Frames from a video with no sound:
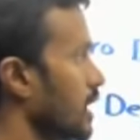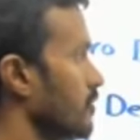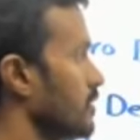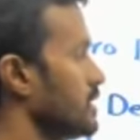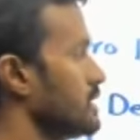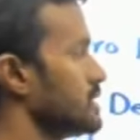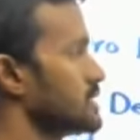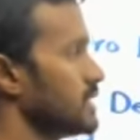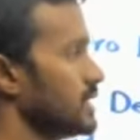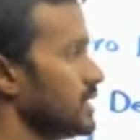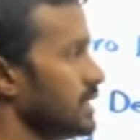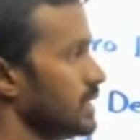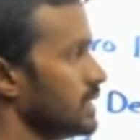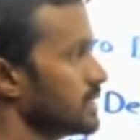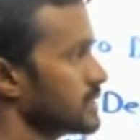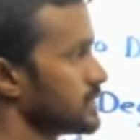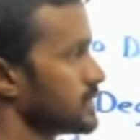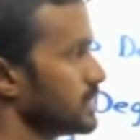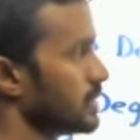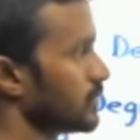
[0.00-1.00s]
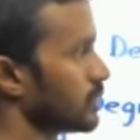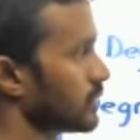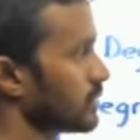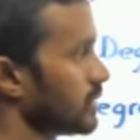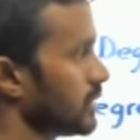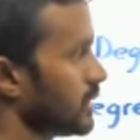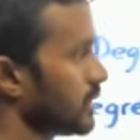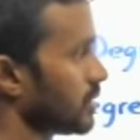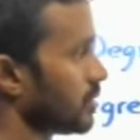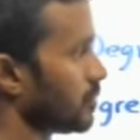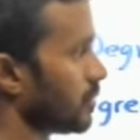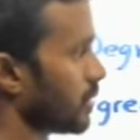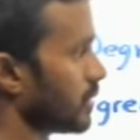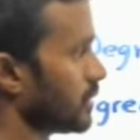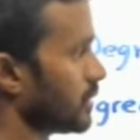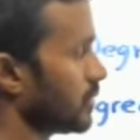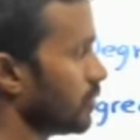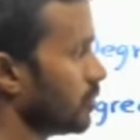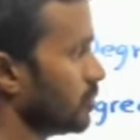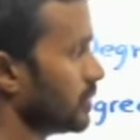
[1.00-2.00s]
we say a 0 degree
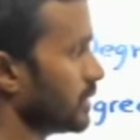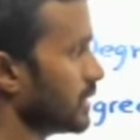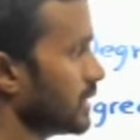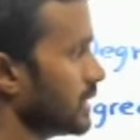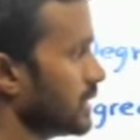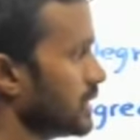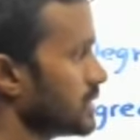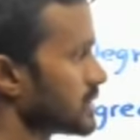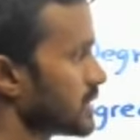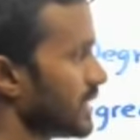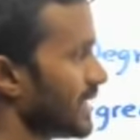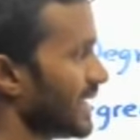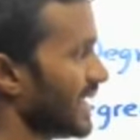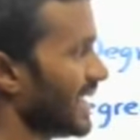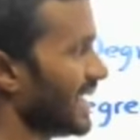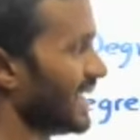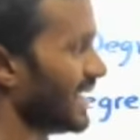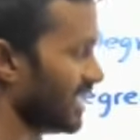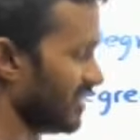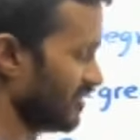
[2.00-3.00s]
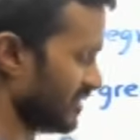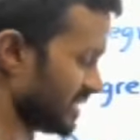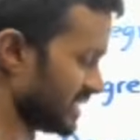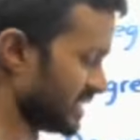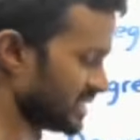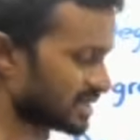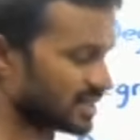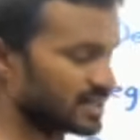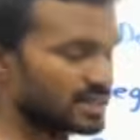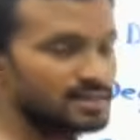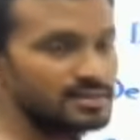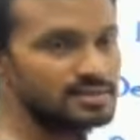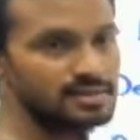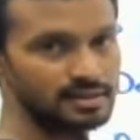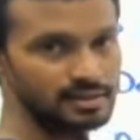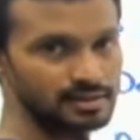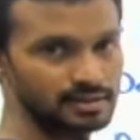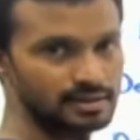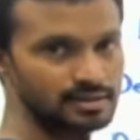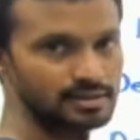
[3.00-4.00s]
polynomial is a, which is a
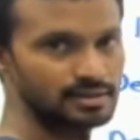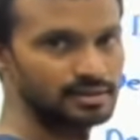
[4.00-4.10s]
constant.